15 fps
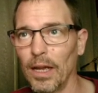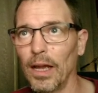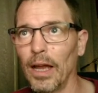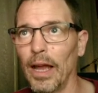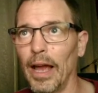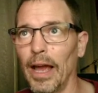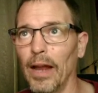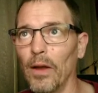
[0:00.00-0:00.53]

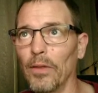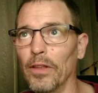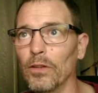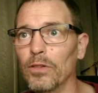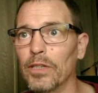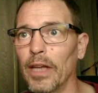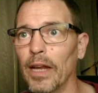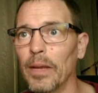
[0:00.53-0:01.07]
And on the
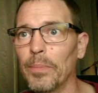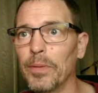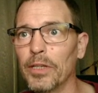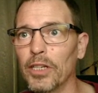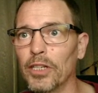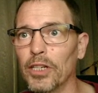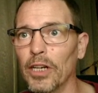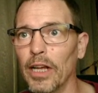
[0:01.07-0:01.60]
Lucena
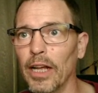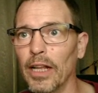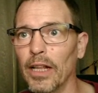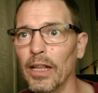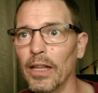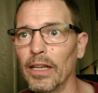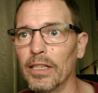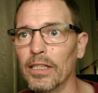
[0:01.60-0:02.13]
position, it
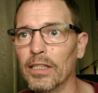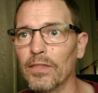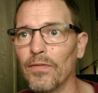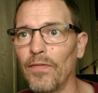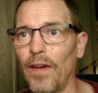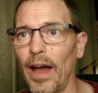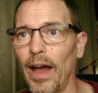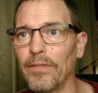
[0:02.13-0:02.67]
lists
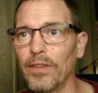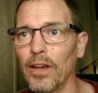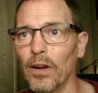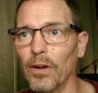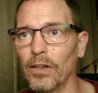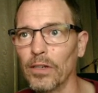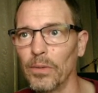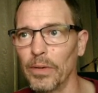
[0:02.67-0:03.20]
five
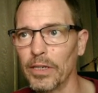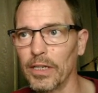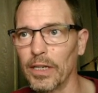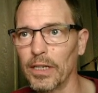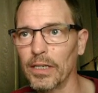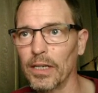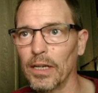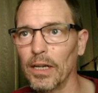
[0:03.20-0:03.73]

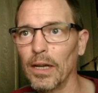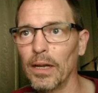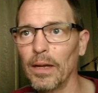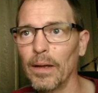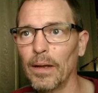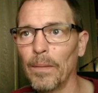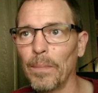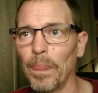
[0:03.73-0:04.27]
characteristics.
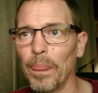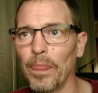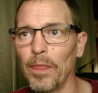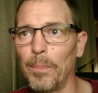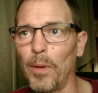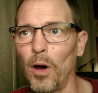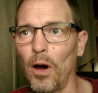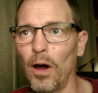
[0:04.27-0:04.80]
The
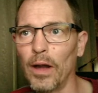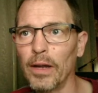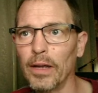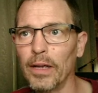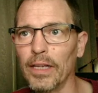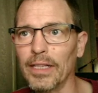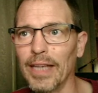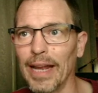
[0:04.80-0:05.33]
pawn
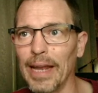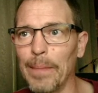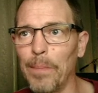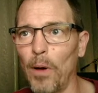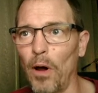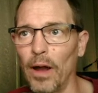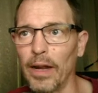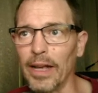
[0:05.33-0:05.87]
is any
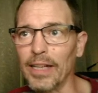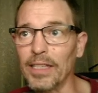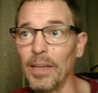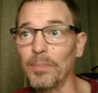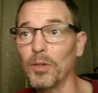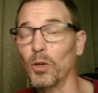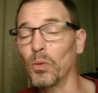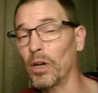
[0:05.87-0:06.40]
pawn
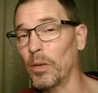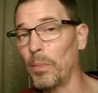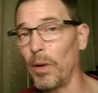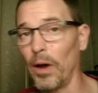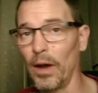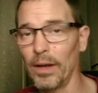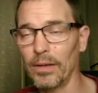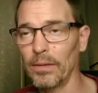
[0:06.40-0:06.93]
except a rook
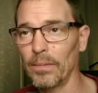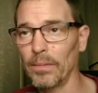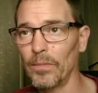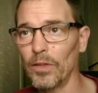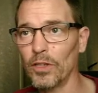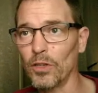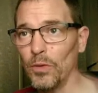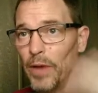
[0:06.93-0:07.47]
pawn.
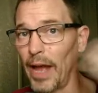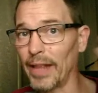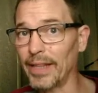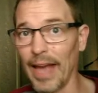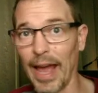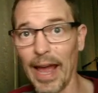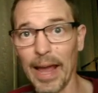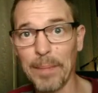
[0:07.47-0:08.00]
So not the
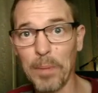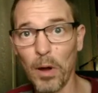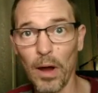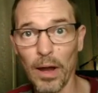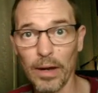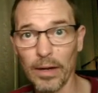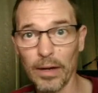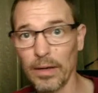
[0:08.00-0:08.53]
A
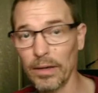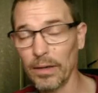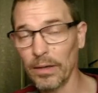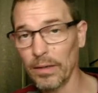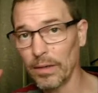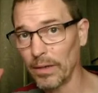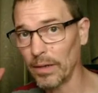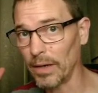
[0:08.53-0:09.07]
pawn,
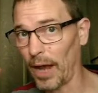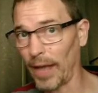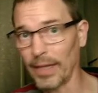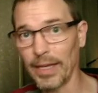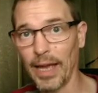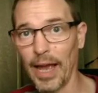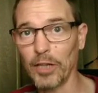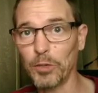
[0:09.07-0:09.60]
not
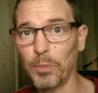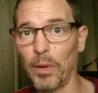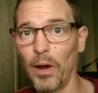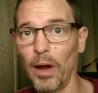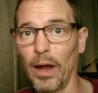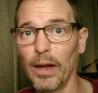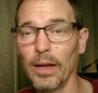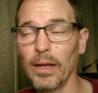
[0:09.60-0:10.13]
the H
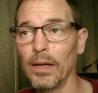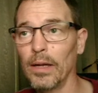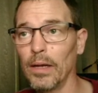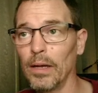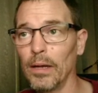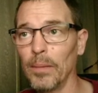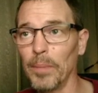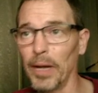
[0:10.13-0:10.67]
pawn,
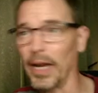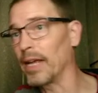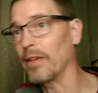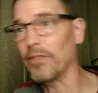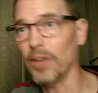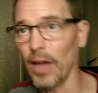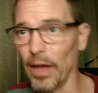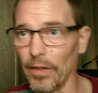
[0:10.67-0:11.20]
but any of
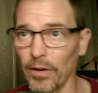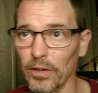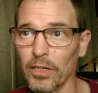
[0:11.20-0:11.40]
the others.